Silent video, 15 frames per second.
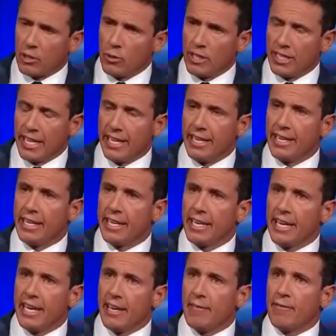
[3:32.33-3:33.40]
on that.
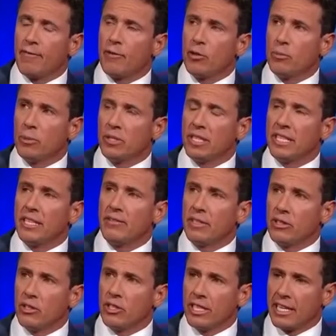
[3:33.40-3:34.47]
If you believe
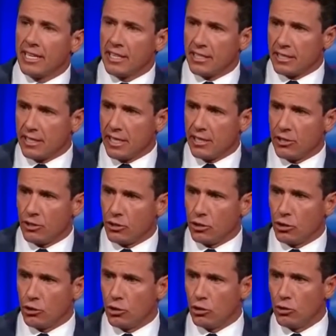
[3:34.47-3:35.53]
that the United States
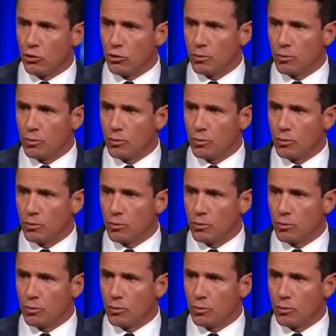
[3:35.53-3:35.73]
should use